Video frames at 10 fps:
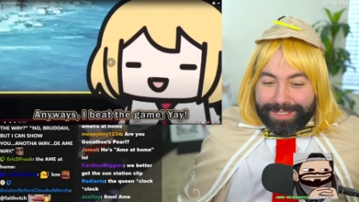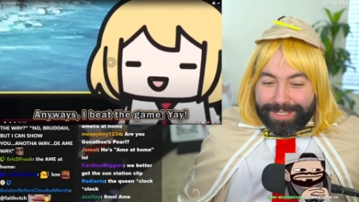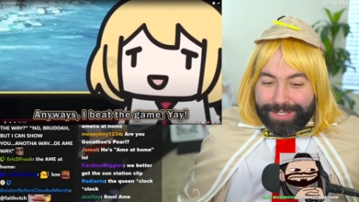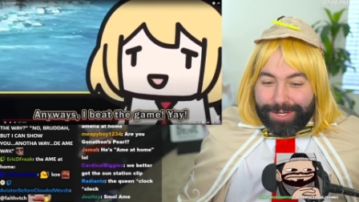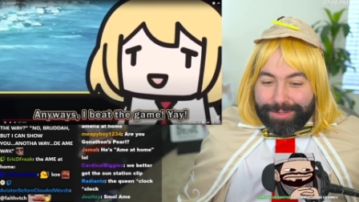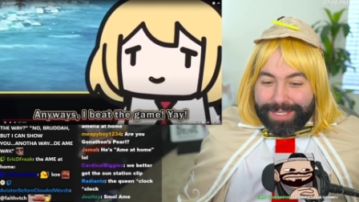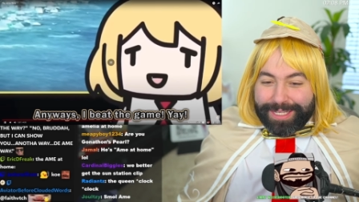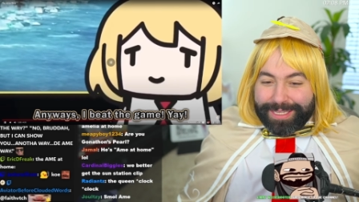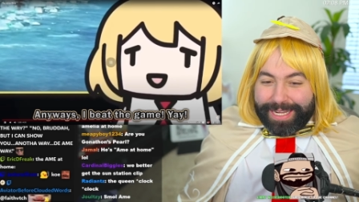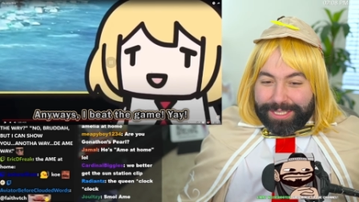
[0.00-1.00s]
Anyways, you
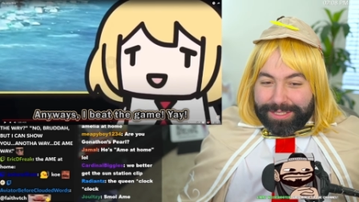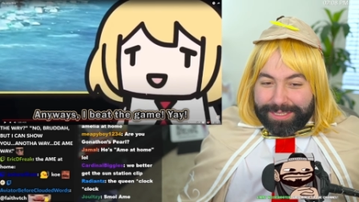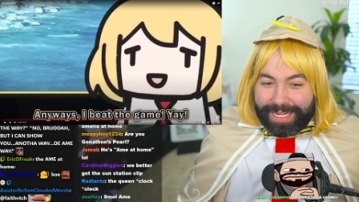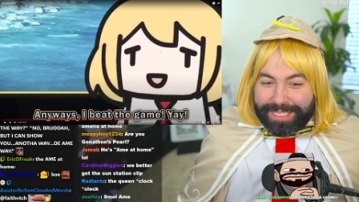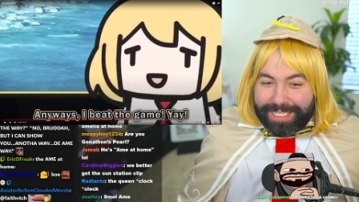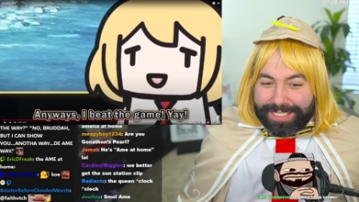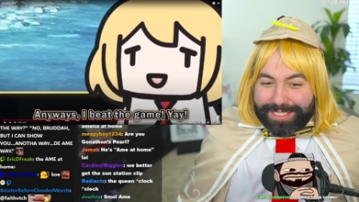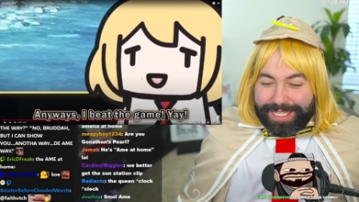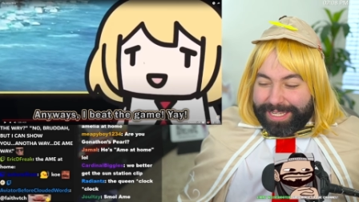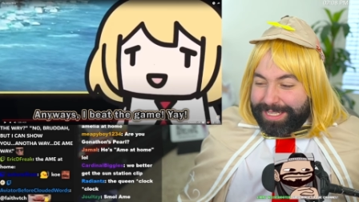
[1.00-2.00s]
know? like like
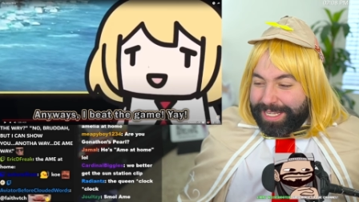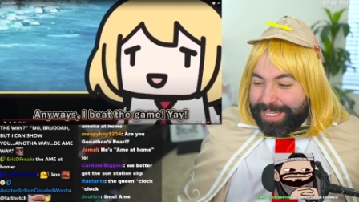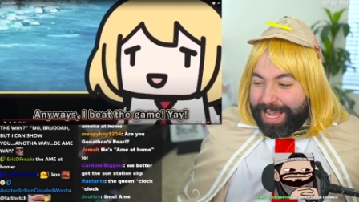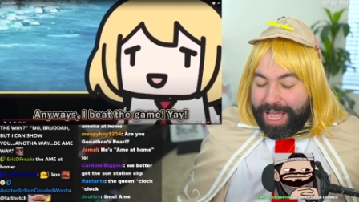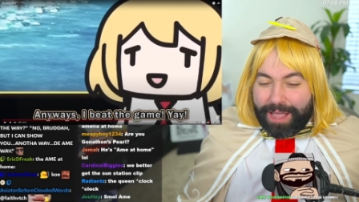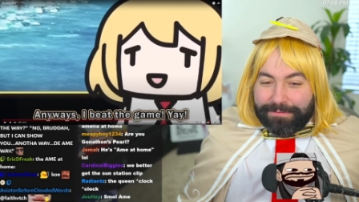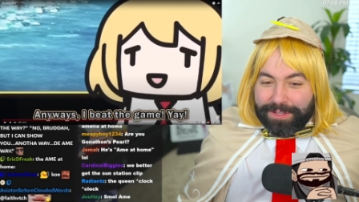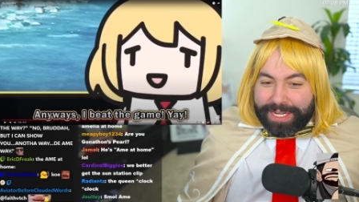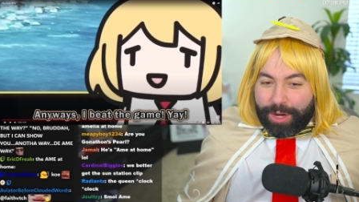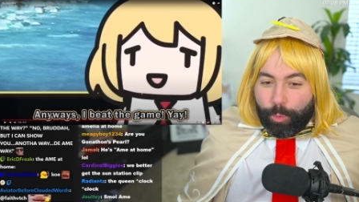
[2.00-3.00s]
this. Like, like I
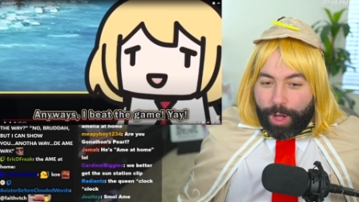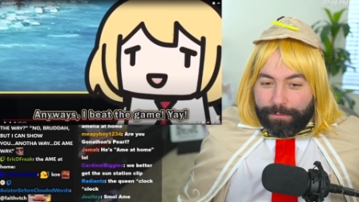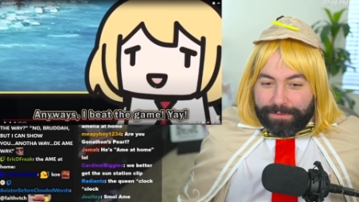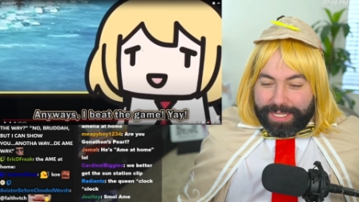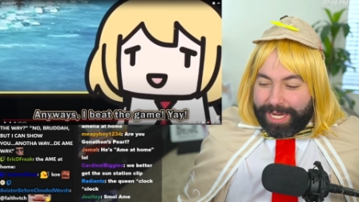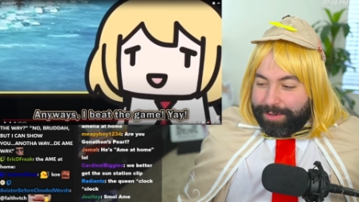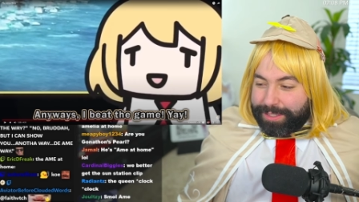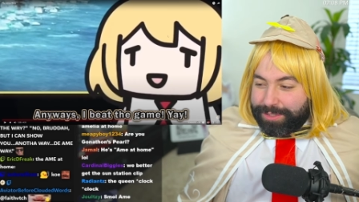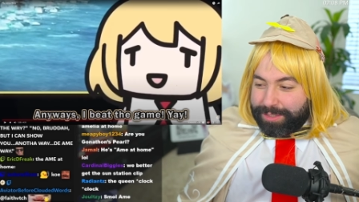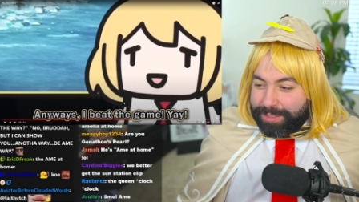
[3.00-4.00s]
feel like a Wolfie
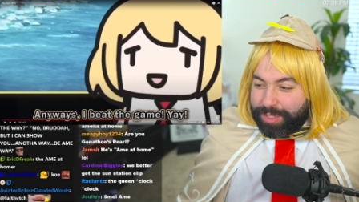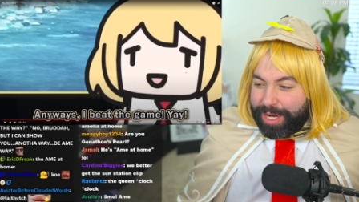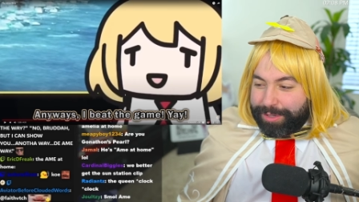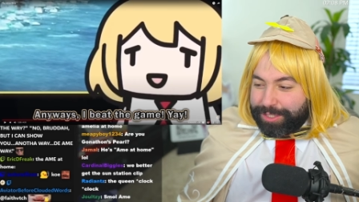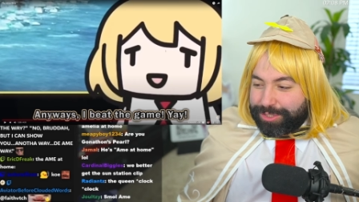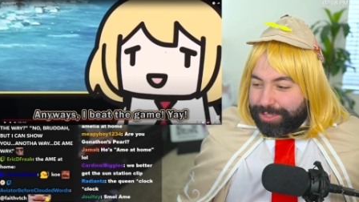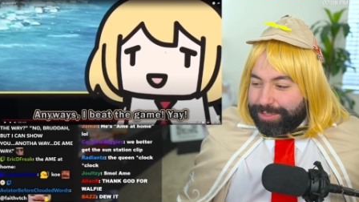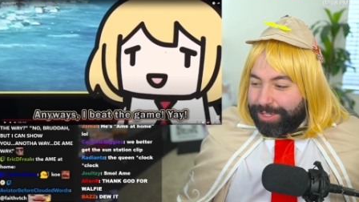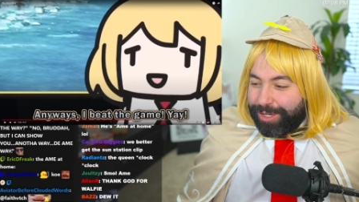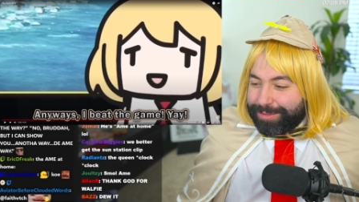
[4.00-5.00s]
character caricature. You know.